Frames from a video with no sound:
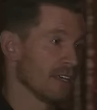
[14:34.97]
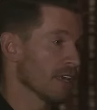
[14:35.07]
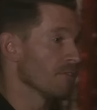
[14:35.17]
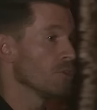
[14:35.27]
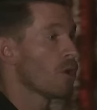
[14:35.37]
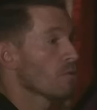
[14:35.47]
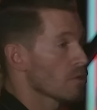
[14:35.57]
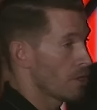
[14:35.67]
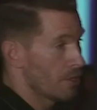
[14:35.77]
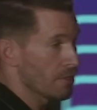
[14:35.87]
if you don't
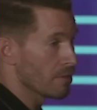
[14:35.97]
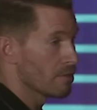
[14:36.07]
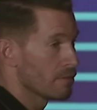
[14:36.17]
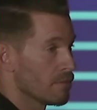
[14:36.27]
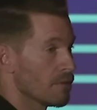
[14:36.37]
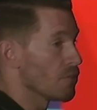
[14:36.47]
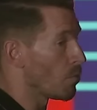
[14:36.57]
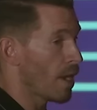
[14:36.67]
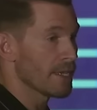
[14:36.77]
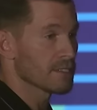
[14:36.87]
learn the
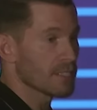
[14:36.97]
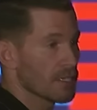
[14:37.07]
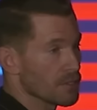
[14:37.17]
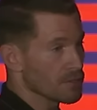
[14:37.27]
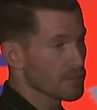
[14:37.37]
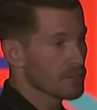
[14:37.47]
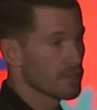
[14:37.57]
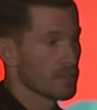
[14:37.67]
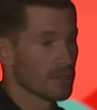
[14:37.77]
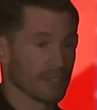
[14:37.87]
right skills
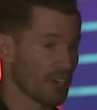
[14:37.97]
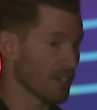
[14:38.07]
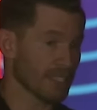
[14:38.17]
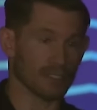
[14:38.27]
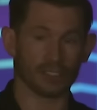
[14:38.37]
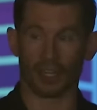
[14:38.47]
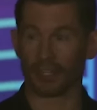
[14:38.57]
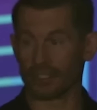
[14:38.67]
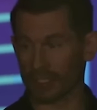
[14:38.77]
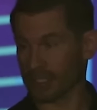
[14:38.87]
that are necessary
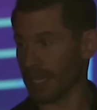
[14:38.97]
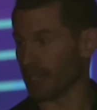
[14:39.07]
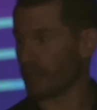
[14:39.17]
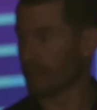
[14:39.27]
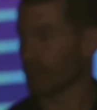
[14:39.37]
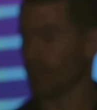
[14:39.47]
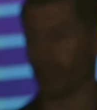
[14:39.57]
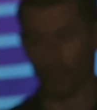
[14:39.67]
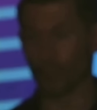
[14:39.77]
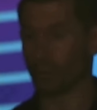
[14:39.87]
to succeed. You